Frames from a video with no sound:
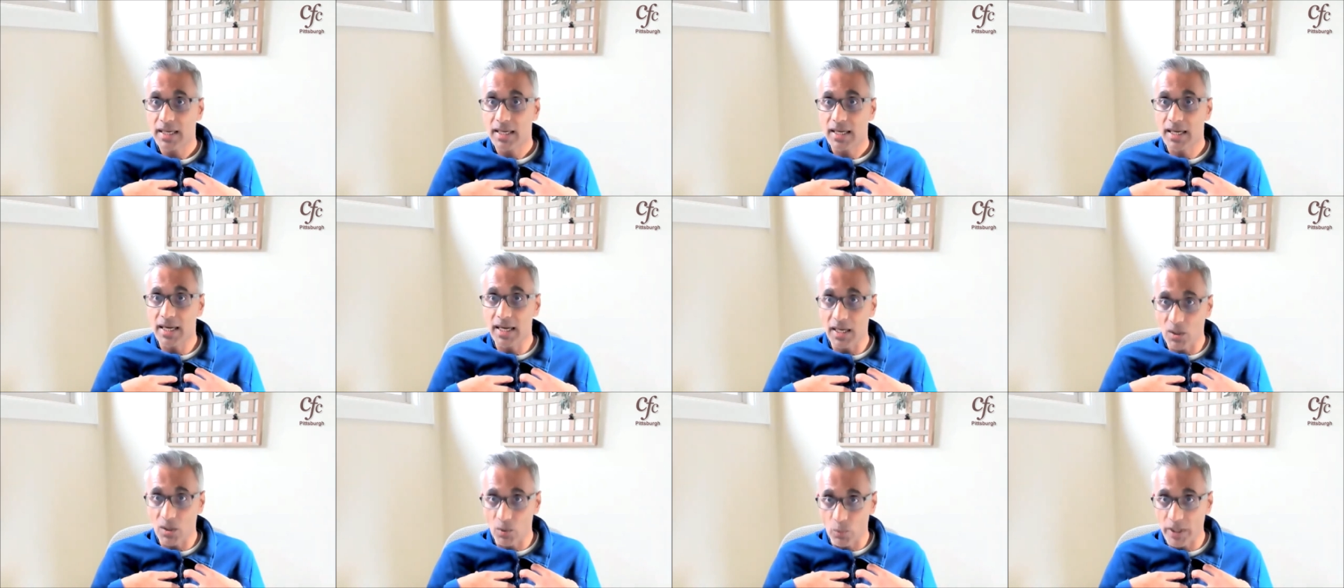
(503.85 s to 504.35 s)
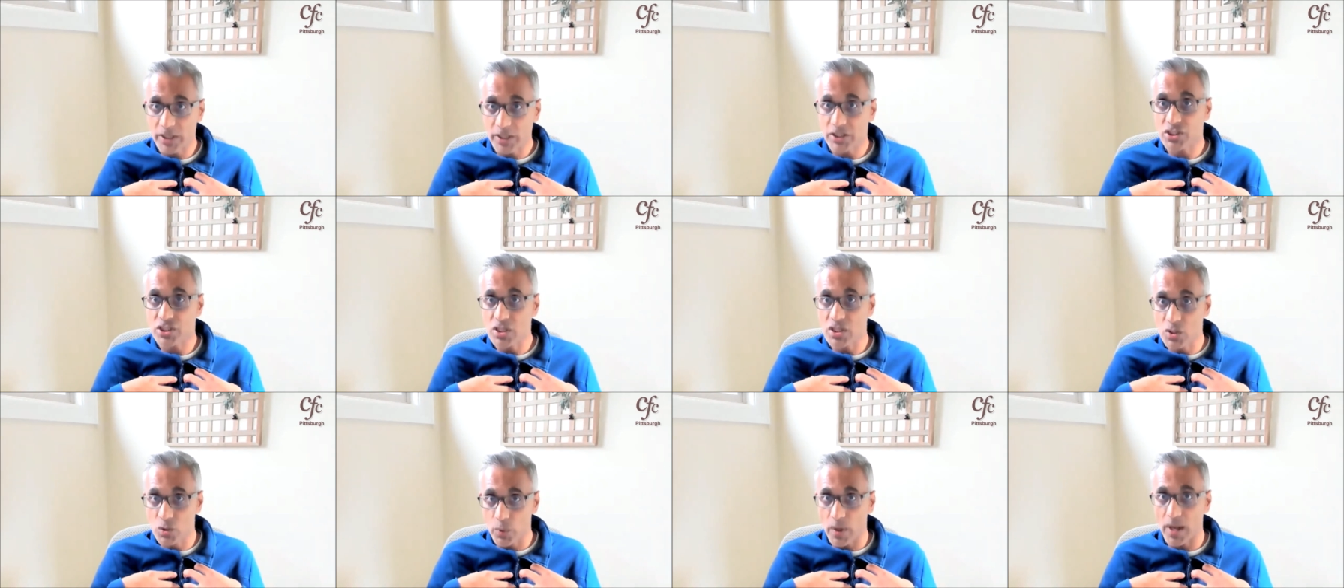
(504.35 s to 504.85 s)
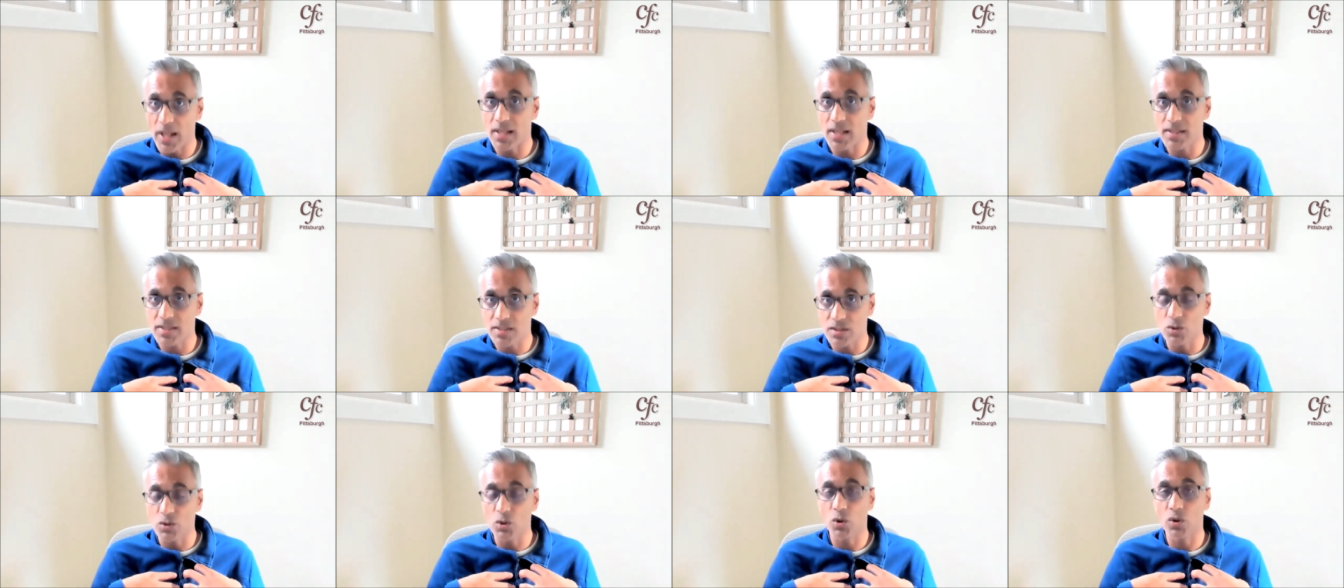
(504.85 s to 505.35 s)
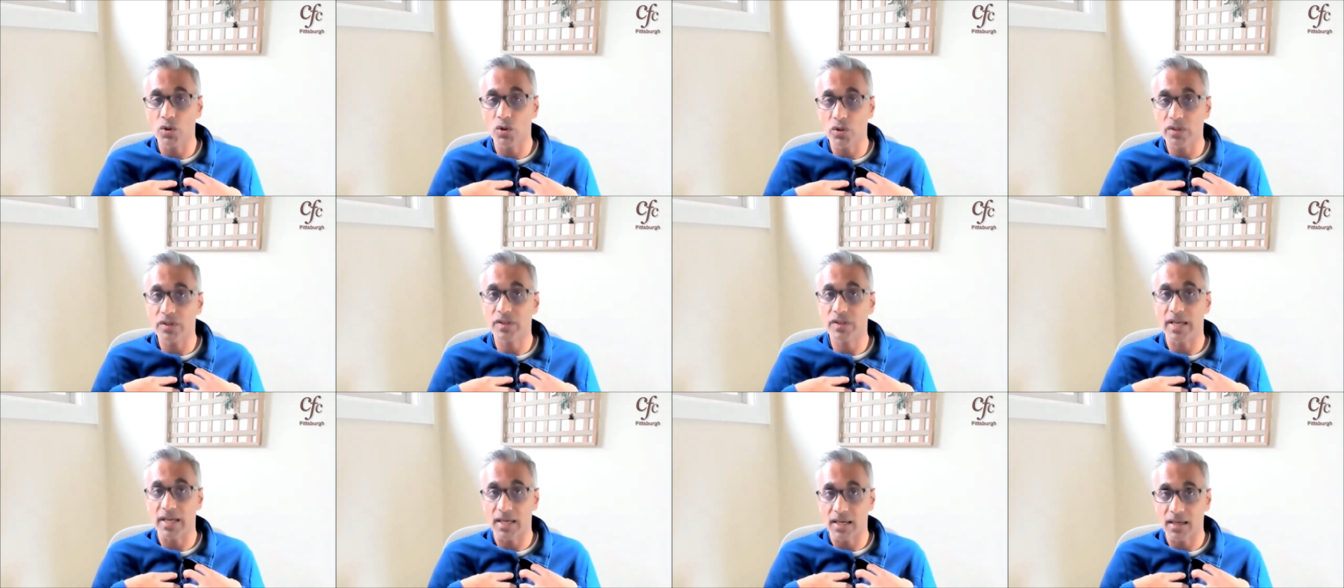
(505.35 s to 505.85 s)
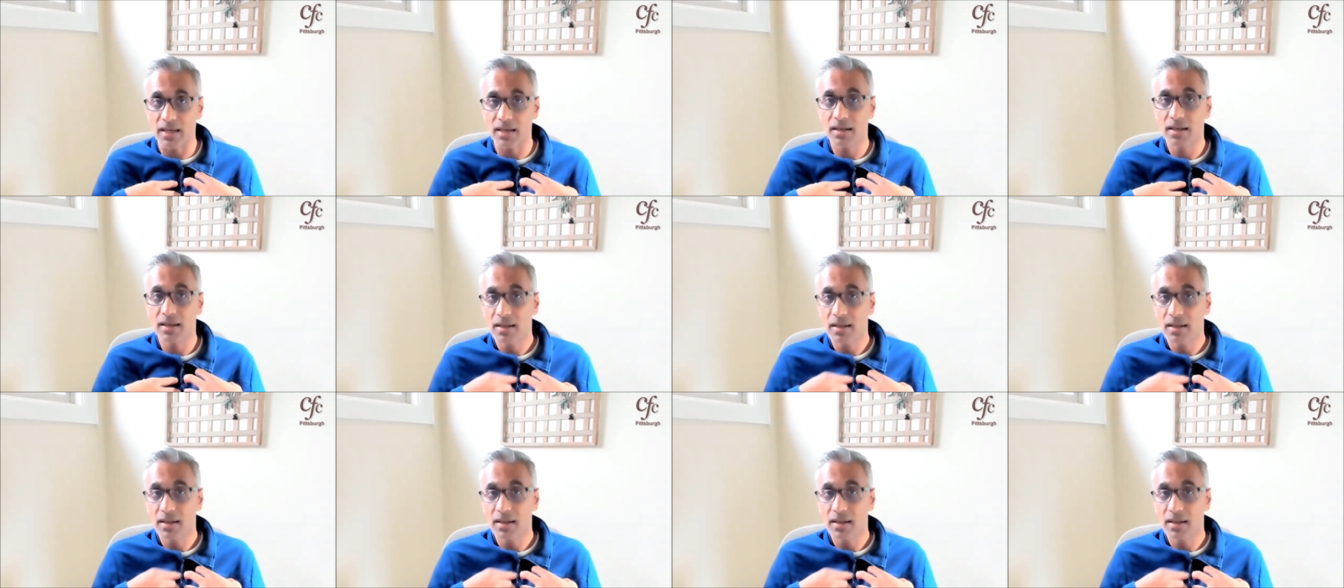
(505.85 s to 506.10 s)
in which dwells no good thing.